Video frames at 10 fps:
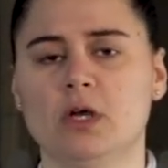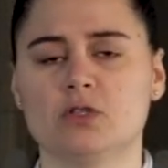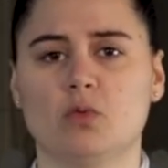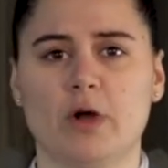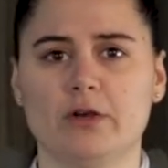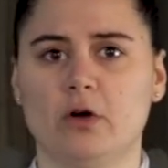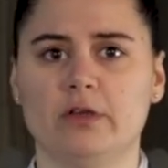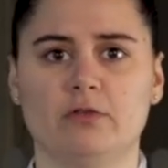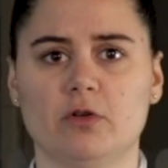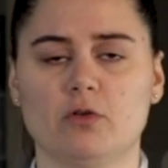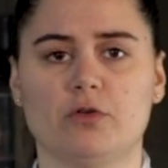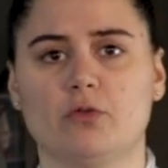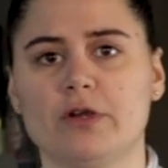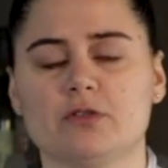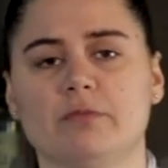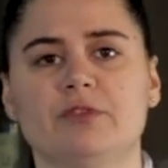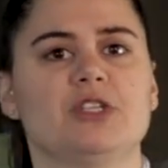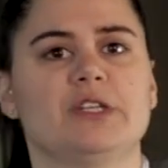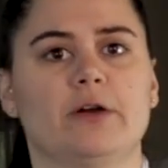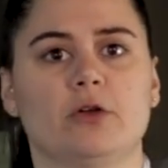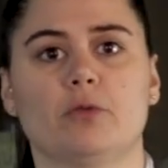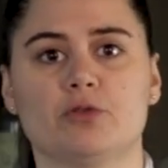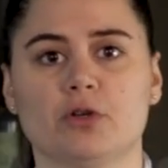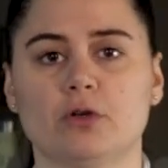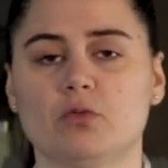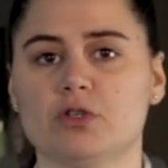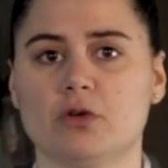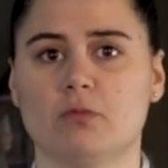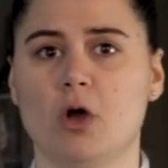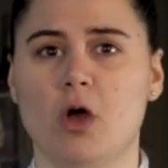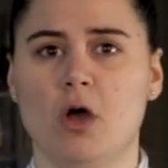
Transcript: So why not even throwing some vegetarian option with some